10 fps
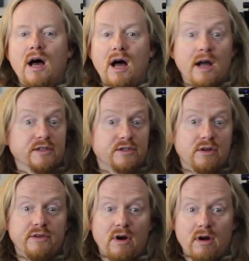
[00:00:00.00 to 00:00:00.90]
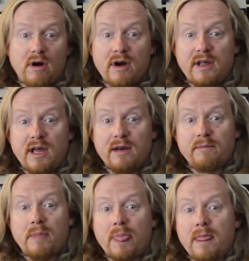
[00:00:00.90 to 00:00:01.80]
I installed the ARC card again,
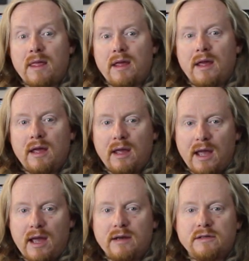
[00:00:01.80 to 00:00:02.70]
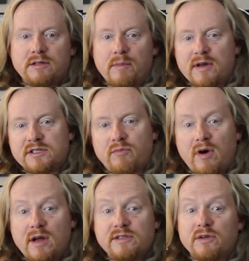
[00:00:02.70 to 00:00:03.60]
and to my
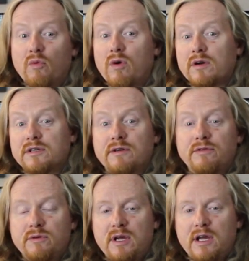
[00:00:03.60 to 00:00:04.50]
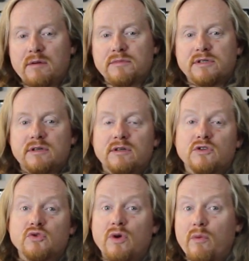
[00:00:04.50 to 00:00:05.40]
surprise, it worked in a few games,
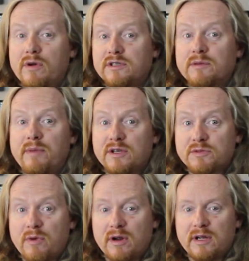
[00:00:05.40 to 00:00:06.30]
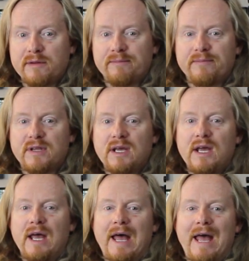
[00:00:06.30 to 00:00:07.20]
so I went to benchmarking.
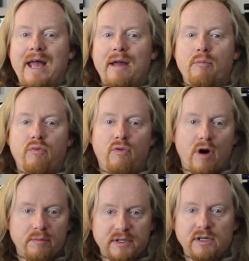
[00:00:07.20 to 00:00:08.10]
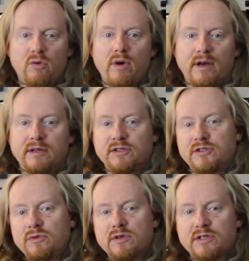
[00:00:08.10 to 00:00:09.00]
It promptly quit as
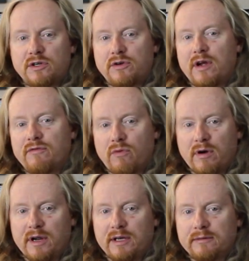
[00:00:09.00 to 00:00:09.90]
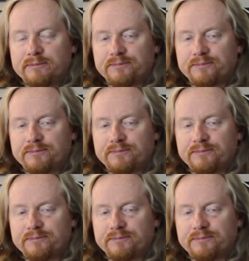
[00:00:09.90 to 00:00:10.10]
soon as I tried Fortnite.